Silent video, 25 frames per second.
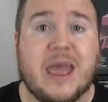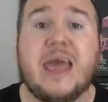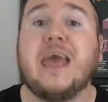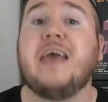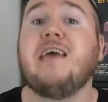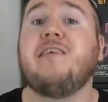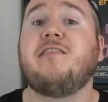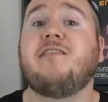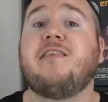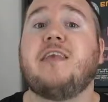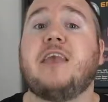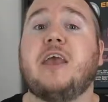
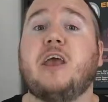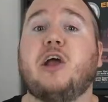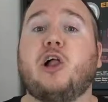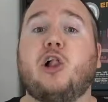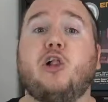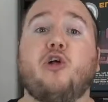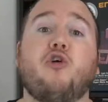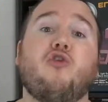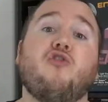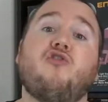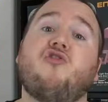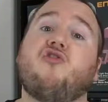is the
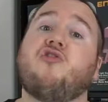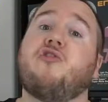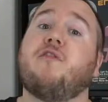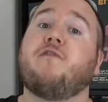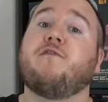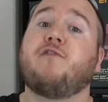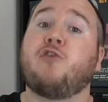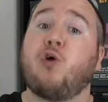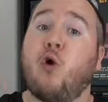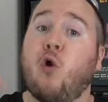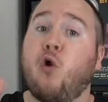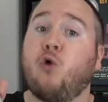inclusion
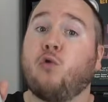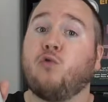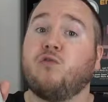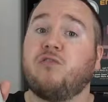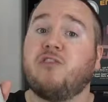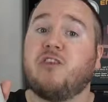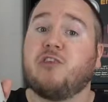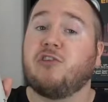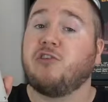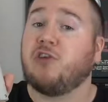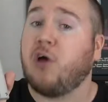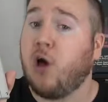of Turtles
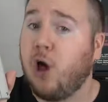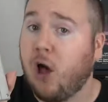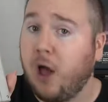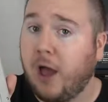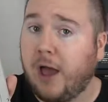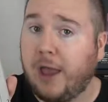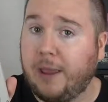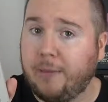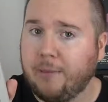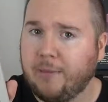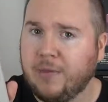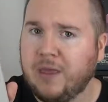in
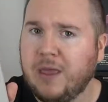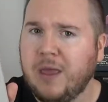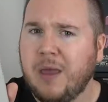Time,